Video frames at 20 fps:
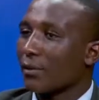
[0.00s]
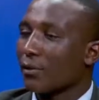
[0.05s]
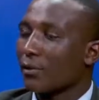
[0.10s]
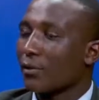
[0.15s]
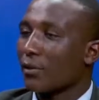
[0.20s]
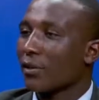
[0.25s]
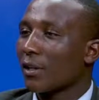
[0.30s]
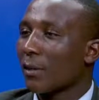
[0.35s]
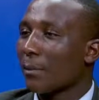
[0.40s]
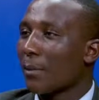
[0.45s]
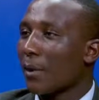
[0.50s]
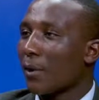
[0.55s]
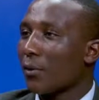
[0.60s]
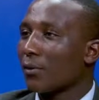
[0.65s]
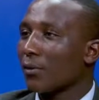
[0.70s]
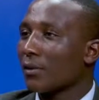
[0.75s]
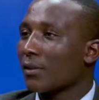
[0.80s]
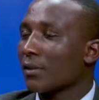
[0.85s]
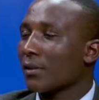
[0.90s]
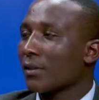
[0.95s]
You talked
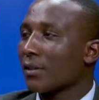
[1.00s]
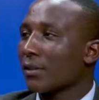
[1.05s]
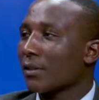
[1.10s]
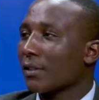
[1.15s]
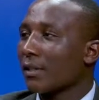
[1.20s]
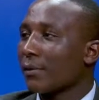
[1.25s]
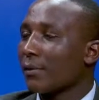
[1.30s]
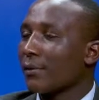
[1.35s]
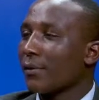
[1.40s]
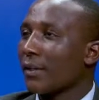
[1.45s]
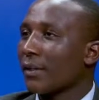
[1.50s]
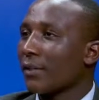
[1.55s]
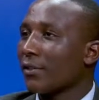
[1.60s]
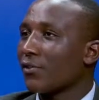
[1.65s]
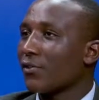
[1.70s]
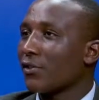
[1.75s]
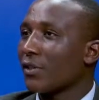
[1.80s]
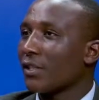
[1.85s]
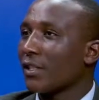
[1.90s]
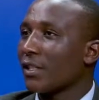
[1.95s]
about
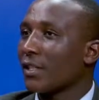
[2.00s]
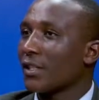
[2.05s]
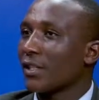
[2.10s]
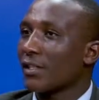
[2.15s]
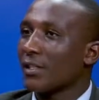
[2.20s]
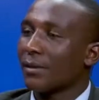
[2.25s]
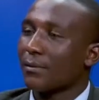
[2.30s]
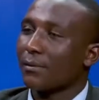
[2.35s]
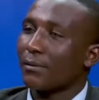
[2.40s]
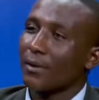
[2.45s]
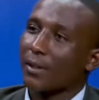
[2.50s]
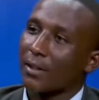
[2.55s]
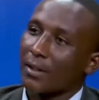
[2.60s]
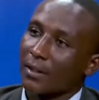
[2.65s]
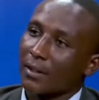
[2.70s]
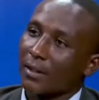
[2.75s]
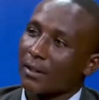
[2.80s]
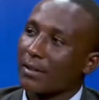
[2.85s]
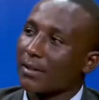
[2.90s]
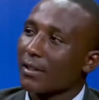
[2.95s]
different treaties,
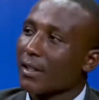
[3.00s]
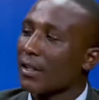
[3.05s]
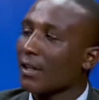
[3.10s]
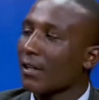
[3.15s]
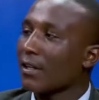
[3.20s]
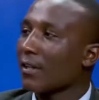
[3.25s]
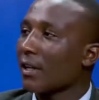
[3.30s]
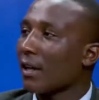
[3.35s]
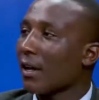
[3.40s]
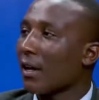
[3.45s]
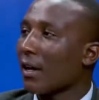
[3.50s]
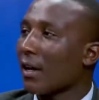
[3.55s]
different states